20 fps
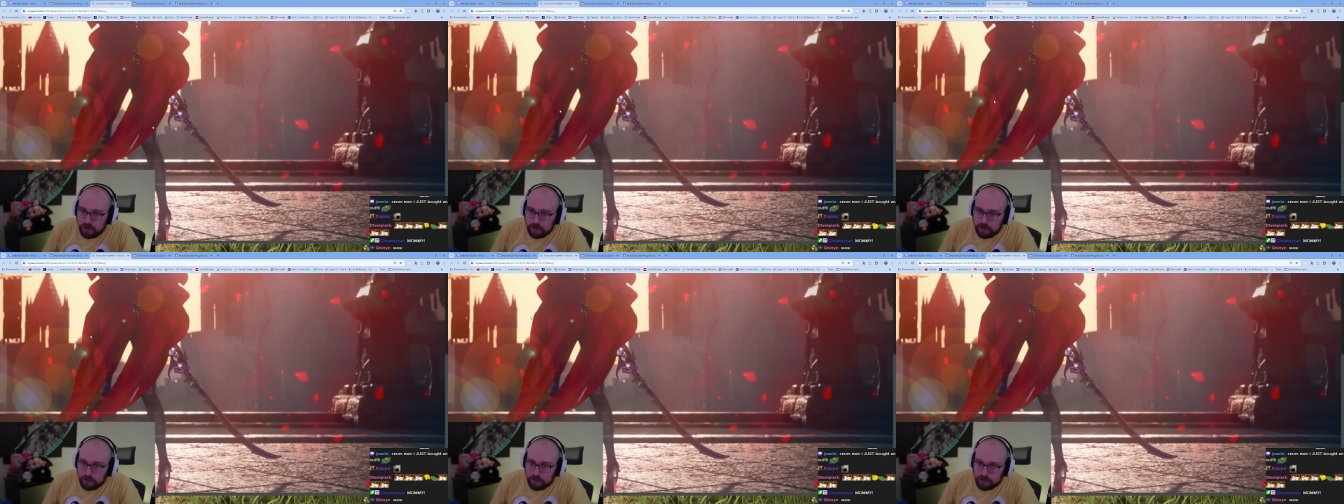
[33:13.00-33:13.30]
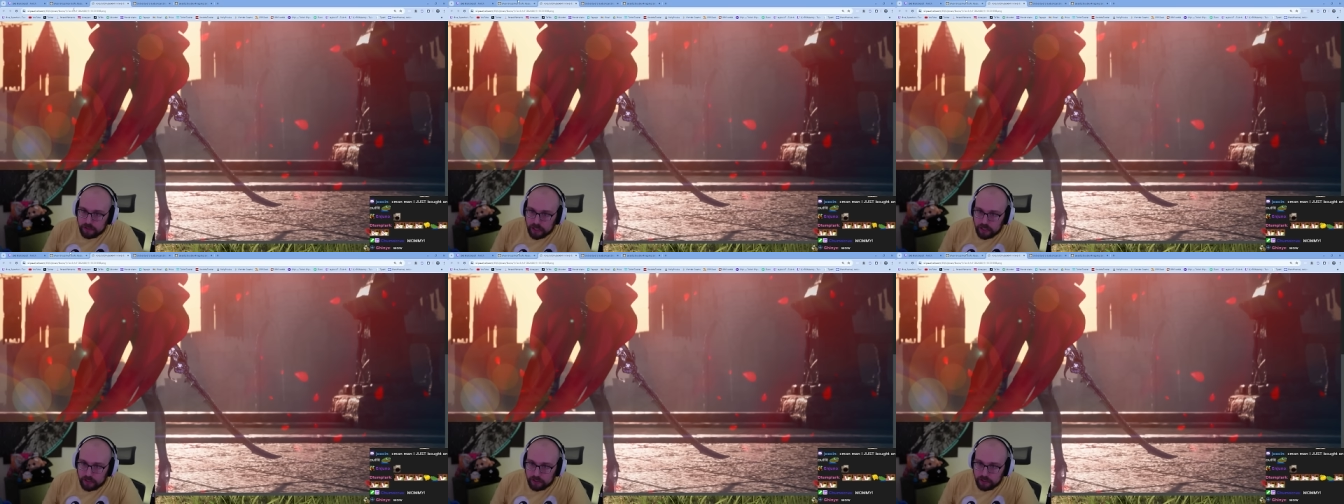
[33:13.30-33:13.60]

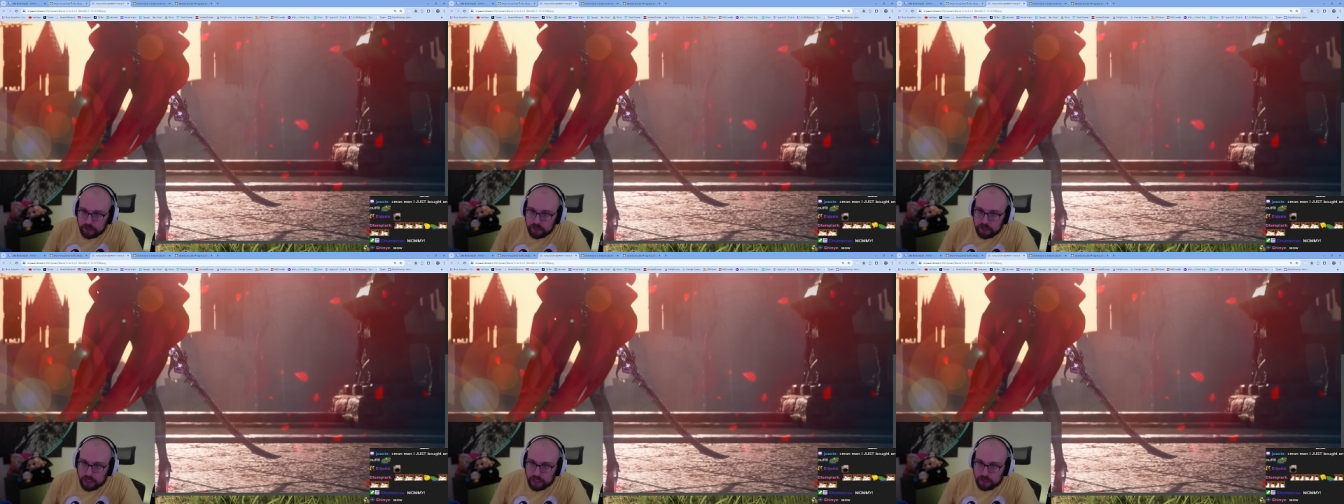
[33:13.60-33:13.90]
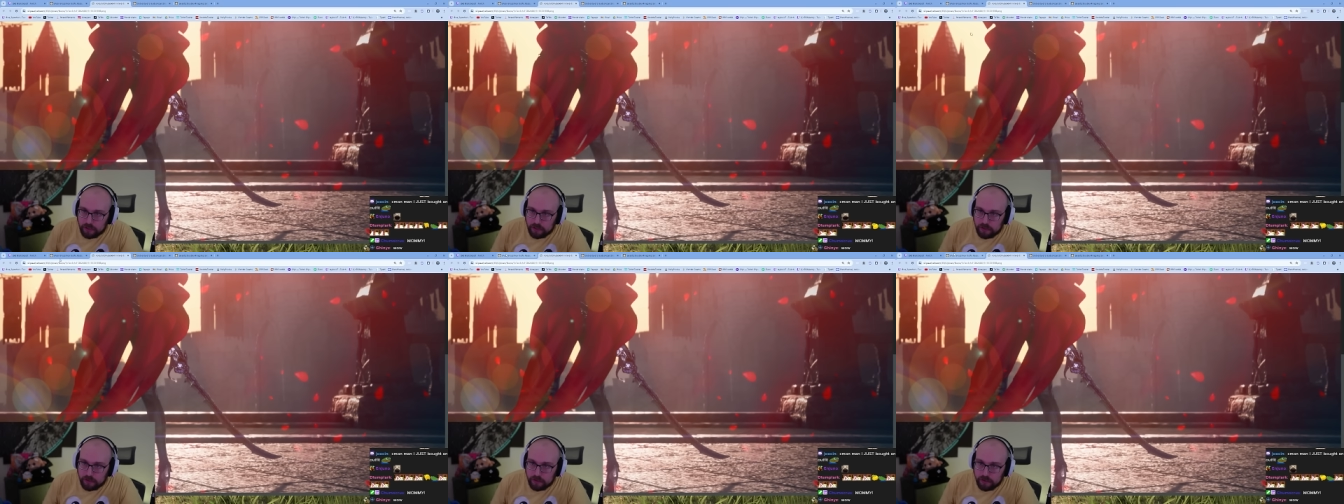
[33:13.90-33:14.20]
That looks sick.
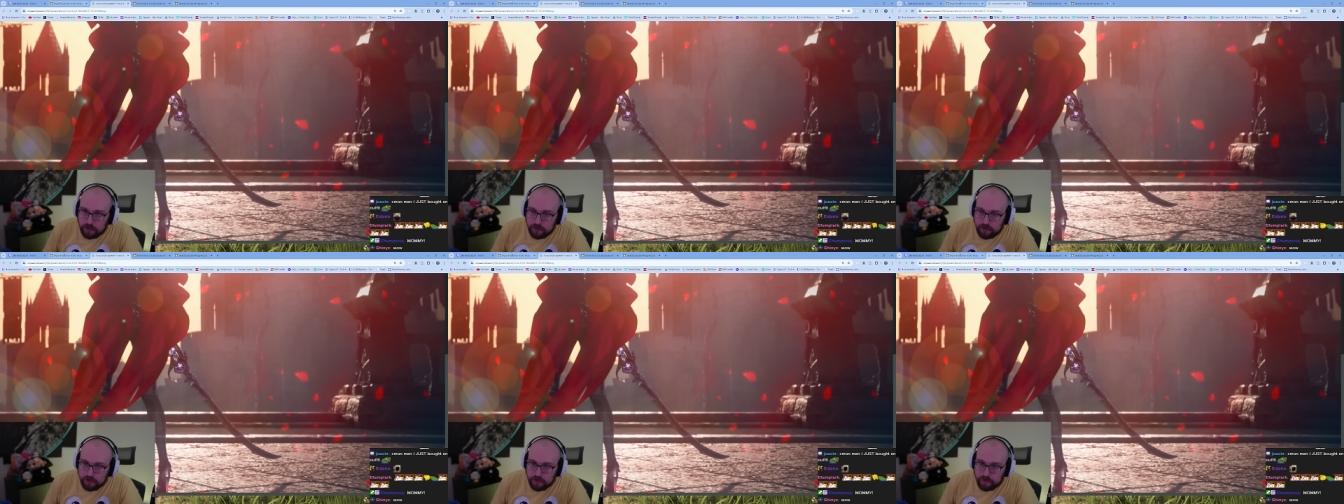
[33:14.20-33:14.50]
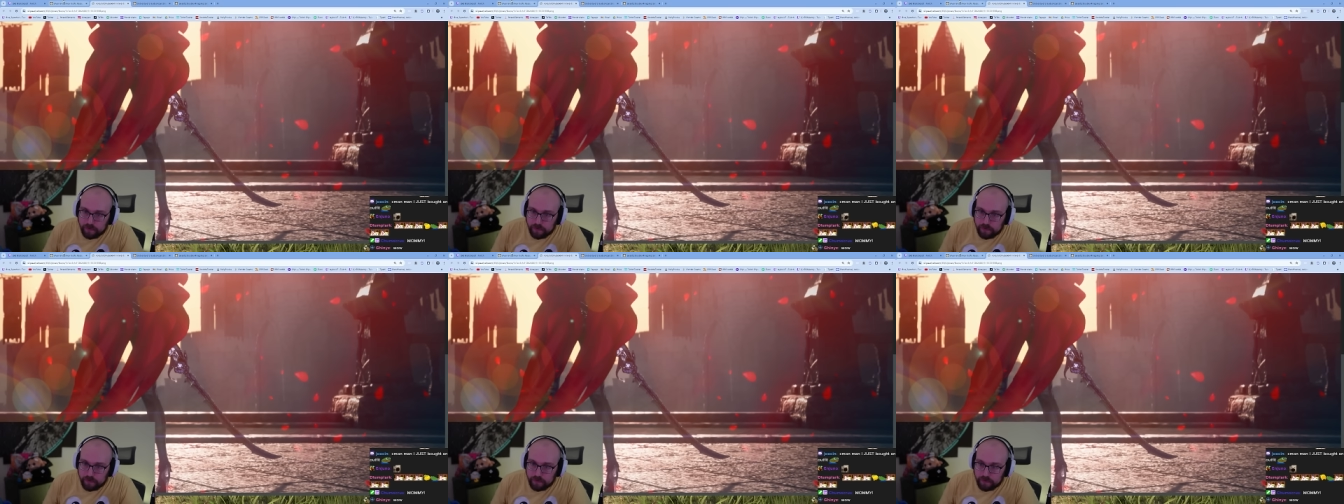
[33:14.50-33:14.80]

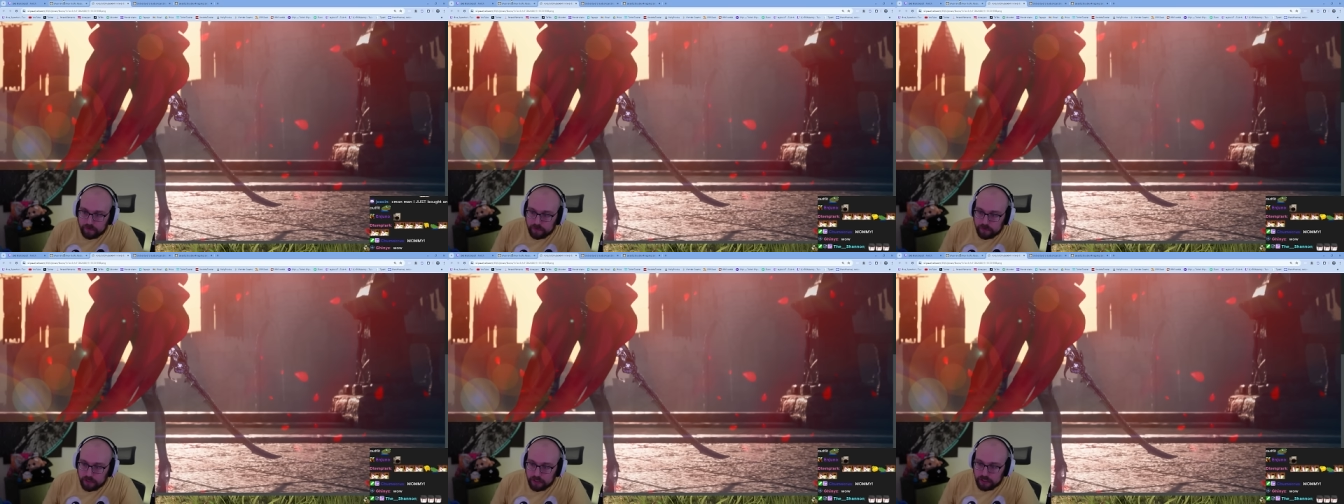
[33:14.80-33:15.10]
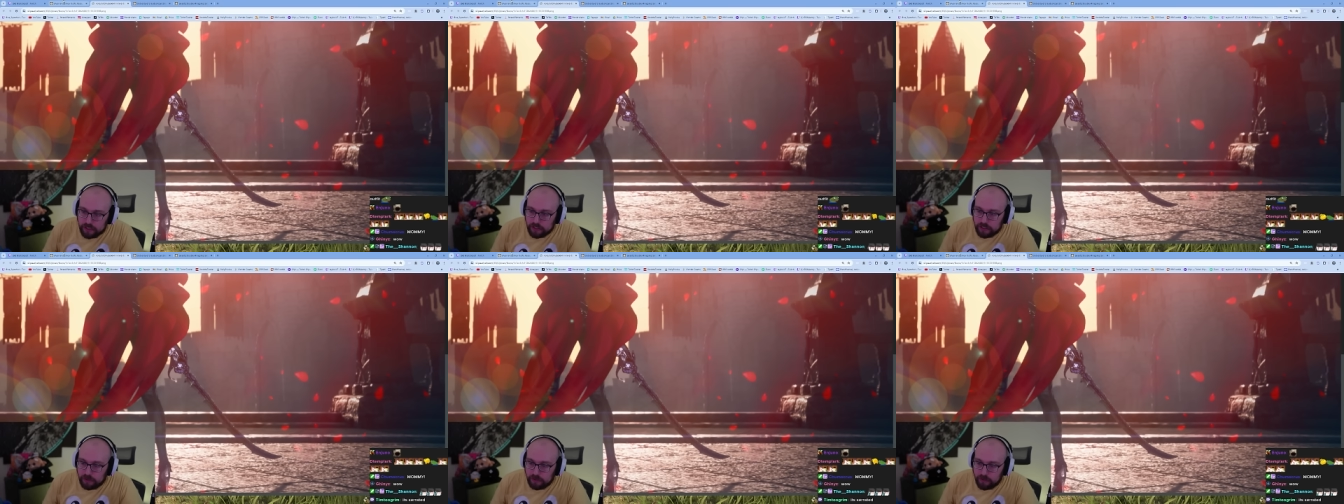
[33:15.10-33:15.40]

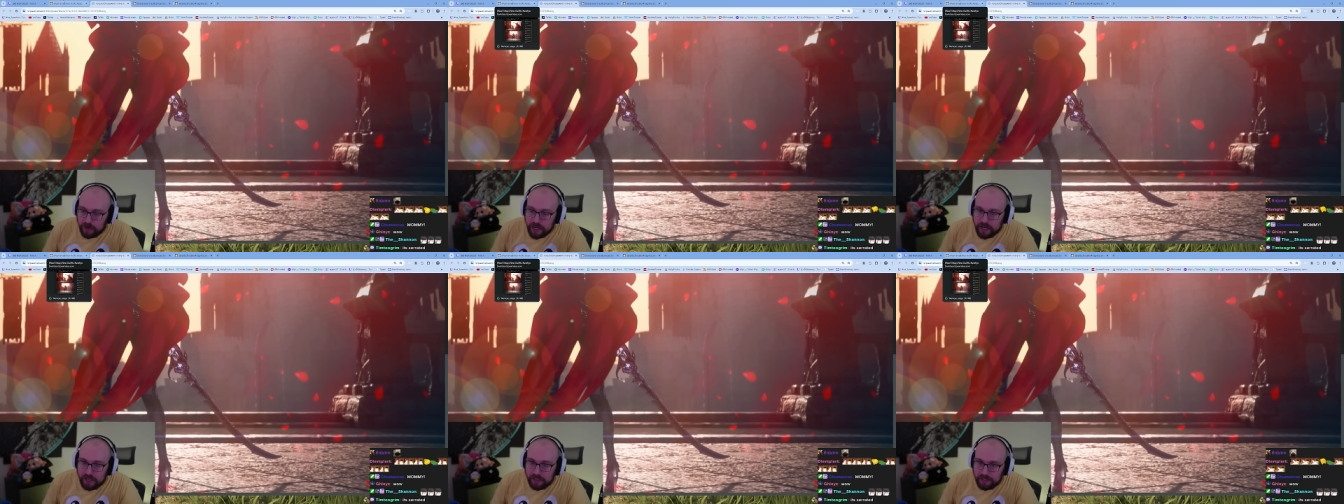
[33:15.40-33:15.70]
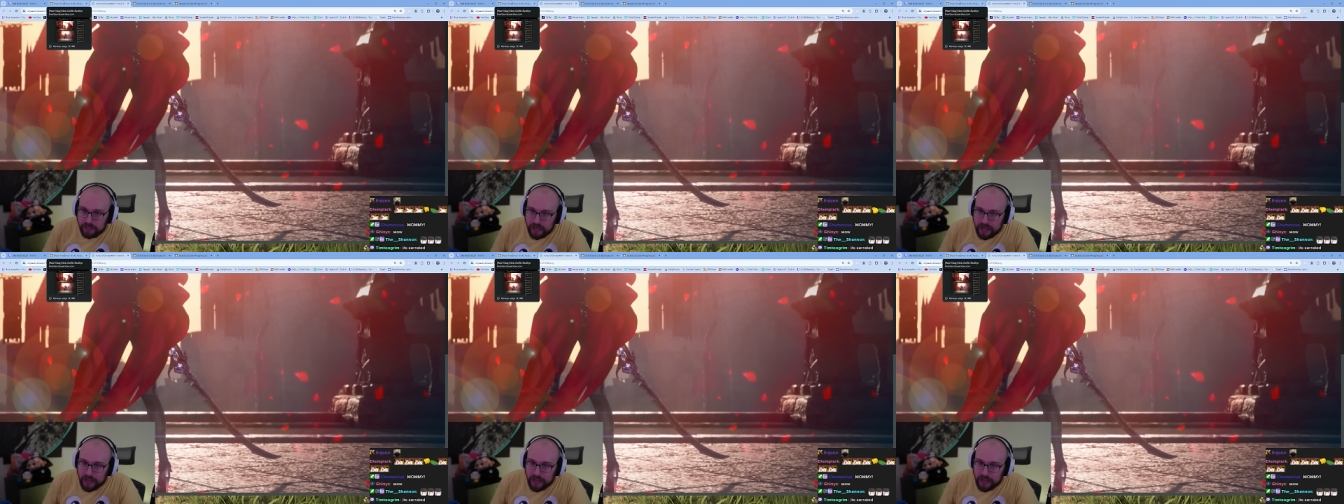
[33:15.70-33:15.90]
It's serrated. Yeah, I